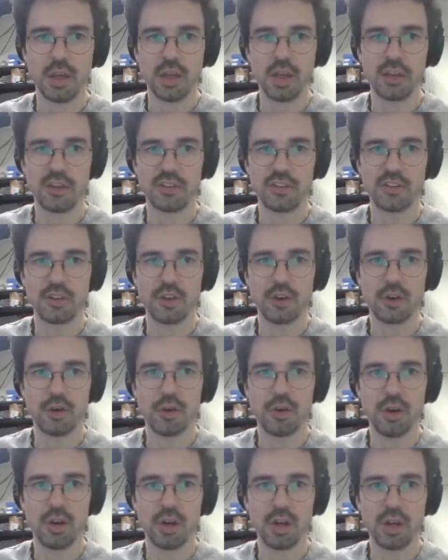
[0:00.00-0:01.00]
And
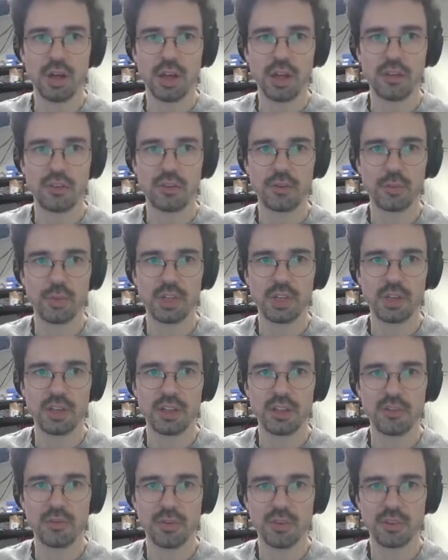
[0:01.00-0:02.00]
so assuming that
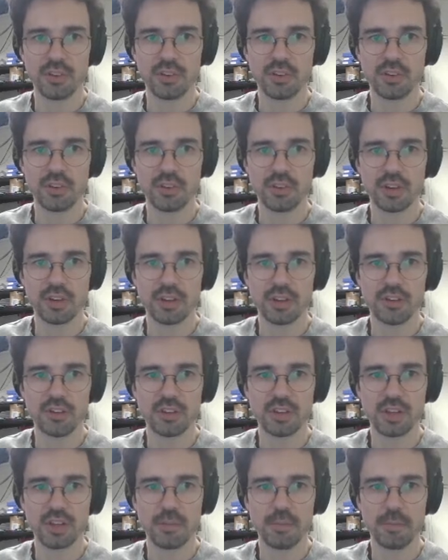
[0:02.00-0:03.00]
these resistors are the
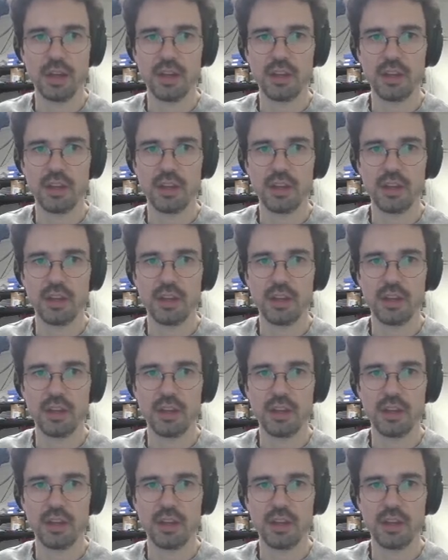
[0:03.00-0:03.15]
same,